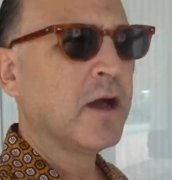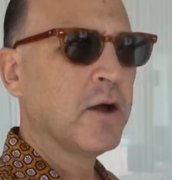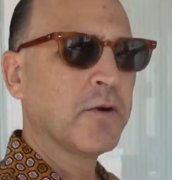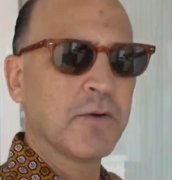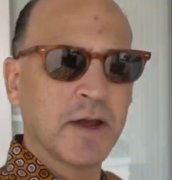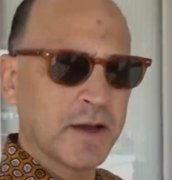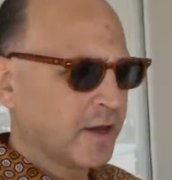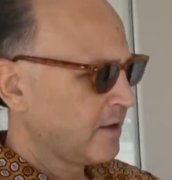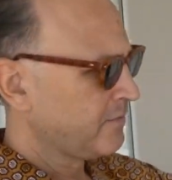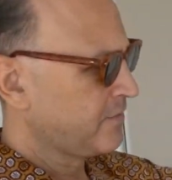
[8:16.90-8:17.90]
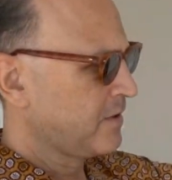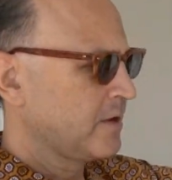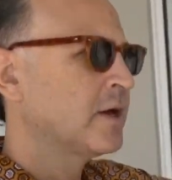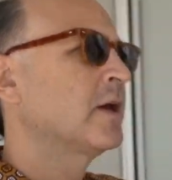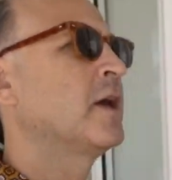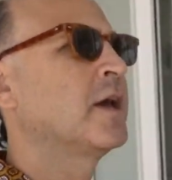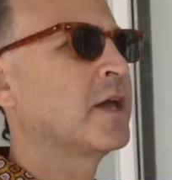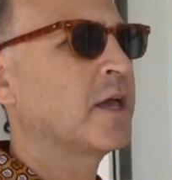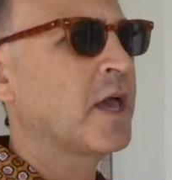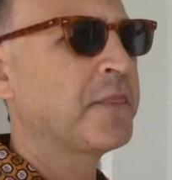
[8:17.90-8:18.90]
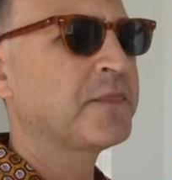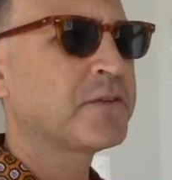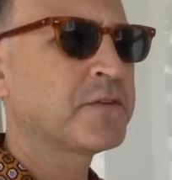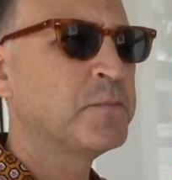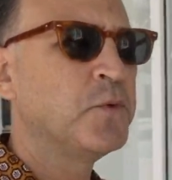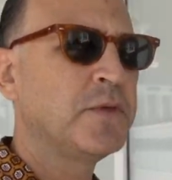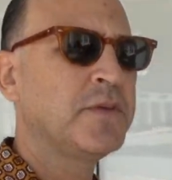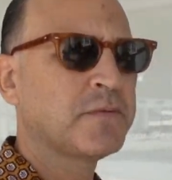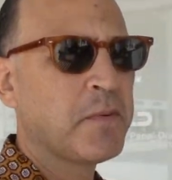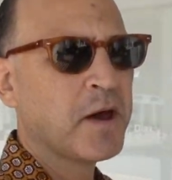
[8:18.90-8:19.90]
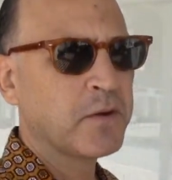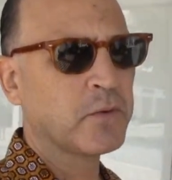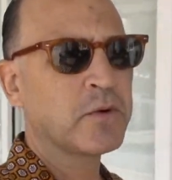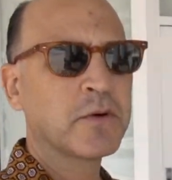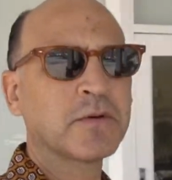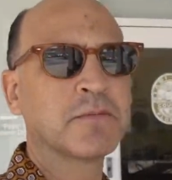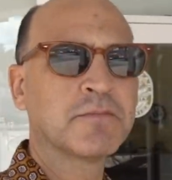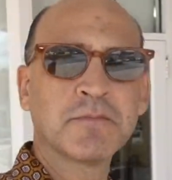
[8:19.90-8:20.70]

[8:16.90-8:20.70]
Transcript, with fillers: All right, I've got the smoothie spot order.